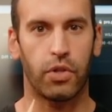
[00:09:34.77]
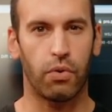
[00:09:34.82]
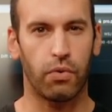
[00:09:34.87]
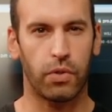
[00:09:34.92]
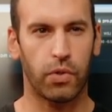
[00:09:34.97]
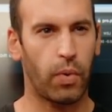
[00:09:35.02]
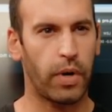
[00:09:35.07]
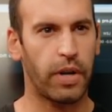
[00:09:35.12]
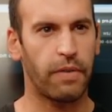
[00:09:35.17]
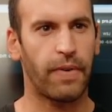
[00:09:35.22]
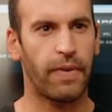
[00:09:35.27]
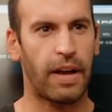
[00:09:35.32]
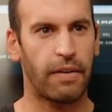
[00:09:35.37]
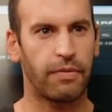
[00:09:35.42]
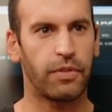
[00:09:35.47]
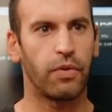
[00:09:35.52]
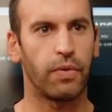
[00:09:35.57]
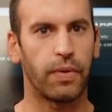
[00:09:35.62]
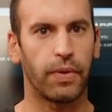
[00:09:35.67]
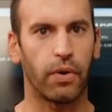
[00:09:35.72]

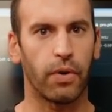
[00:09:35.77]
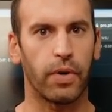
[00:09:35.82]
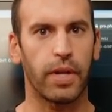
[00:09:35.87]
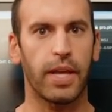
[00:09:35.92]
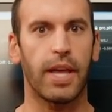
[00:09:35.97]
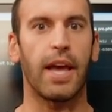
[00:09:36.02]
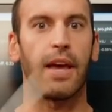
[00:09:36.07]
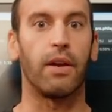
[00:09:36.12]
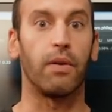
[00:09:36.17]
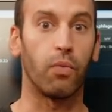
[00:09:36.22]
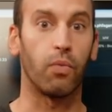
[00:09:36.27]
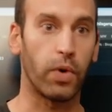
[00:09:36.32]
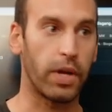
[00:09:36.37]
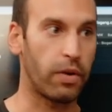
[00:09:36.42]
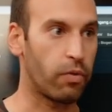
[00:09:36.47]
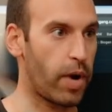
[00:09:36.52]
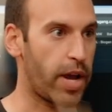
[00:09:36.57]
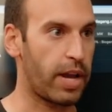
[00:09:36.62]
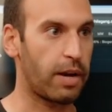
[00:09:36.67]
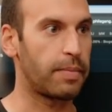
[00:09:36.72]
225, 230, and
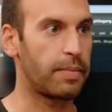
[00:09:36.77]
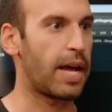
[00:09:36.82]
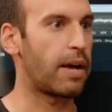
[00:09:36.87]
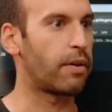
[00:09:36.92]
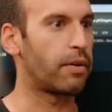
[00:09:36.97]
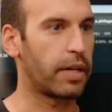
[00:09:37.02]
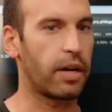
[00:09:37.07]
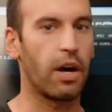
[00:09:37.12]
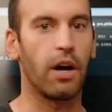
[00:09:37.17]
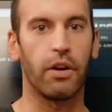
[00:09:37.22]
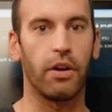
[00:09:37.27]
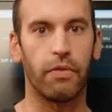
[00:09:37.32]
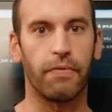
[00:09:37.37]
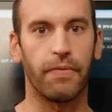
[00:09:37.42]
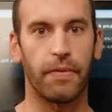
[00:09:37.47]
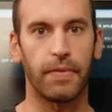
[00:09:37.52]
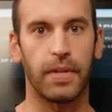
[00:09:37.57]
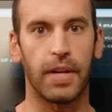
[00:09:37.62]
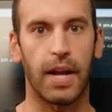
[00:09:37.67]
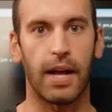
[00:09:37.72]
we ran them down to like
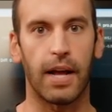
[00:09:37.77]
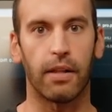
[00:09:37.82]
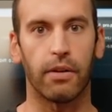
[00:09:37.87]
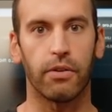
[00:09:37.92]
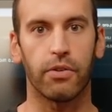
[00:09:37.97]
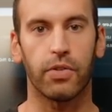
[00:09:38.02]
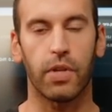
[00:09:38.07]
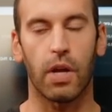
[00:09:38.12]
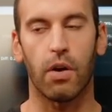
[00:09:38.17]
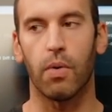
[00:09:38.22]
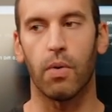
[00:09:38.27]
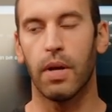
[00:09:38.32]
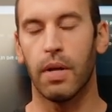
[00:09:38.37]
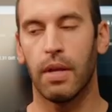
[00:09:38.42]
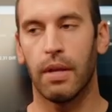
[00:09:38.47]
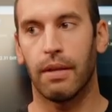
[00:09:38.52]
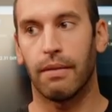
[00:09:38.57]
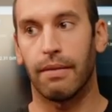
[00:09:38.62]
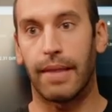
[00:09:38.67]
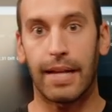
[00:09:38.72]
$150. So
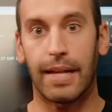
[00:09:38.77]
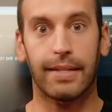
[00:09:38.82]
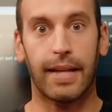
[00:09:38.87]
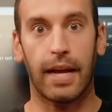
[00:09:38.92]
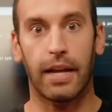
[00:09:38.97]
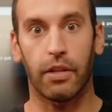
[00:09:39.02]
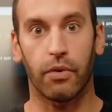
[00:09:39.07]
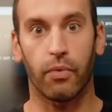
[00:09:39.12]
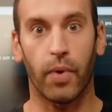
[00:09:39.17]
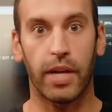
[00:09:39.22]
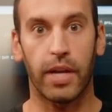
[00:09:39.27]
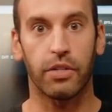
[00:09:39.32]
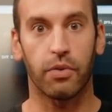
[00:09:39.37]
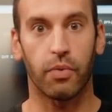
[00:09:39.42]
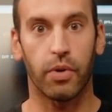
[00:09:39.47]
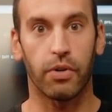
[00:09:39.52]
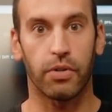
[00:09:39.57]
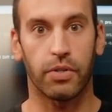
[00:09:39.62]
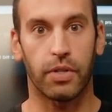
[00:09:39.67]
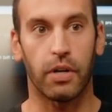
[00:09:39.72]
that's kind of the range
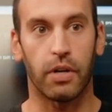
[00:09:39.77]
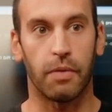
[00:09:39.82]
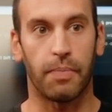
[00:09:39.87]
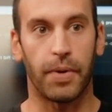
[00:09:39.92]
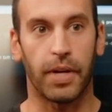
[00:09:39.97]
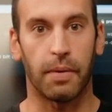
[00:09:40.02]
that we were starting to